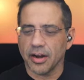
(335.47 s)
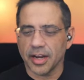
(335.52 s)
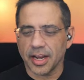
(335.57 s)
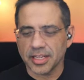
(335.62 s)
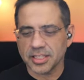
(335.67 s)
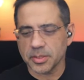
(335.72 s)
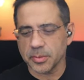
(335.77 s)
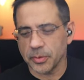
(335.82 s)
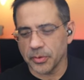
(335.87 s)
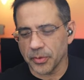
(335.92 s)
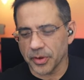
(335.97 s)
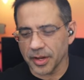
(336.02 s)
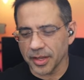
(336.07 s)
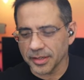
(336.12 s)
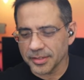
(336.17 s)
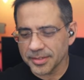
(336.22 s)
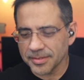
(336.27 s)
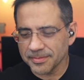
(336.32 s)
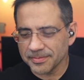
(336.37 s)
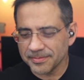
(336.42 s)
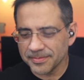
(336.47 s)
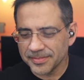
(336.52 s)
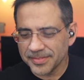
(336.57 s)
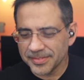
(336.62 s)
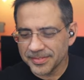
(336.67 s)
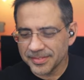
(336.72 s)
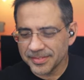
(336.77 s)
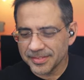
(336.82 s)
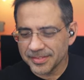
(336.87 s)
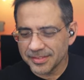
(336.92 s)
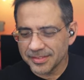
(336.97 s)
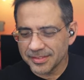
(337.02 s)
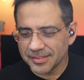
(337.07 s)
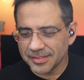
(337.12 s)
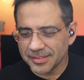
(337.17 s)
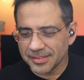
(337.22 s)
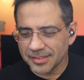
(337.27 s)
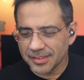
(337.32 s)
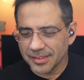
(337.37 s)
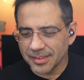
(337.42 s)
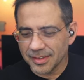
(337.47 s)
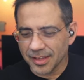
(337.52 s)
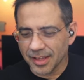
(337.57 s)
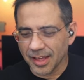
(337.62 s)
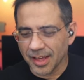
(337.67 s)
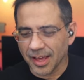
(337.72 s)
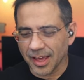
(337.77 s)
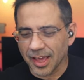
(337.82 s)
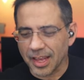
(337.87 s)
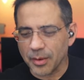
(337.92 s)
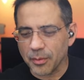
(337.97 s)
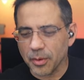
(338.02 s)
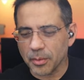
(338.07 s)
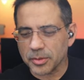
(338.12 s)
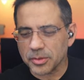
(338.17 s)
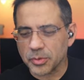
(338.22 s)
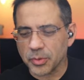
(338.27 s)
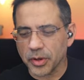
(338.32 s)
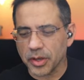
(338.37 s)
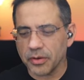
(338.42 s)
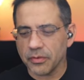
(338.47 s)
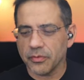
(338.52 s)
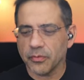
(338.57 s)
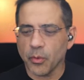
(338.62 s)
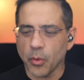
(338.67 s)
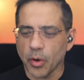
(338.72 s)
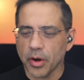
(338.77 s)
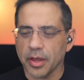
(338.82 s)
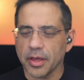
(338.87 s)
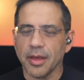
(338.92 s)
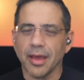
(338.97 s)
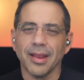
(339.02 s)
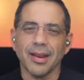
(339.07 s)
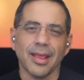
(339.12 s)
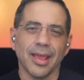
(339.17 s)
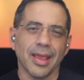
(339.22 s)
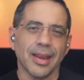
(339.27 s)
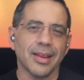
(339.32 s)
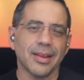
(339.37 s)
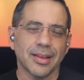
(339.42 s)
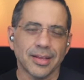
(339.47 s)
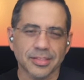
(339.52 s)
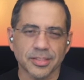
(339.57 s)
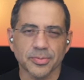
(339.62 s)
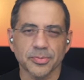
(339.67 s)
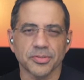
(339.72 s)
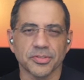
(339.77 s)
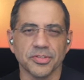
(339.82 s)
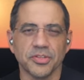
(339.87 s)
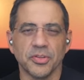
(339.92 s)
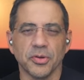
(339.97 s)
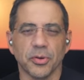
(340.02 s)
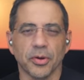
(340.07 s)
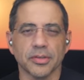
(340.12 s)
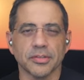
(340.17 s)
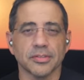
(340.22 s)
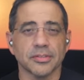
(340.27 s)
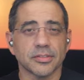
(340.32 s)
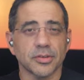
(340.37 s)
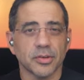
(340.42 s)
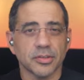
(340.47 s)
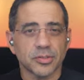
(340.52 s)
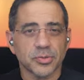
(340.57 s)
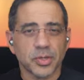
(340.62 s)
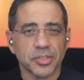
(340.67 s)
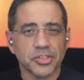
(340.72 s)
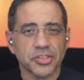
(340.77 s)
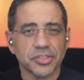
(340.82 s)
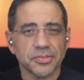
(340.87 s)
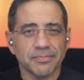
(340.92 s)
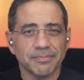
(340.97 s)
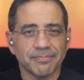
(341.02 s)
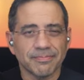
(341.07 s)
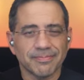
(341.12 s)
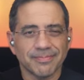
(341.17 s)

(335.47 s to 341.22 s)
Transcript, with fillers: our decibel readings. Yeah, anywhere between 40 and 80 decibels in noise. Let's go and switch.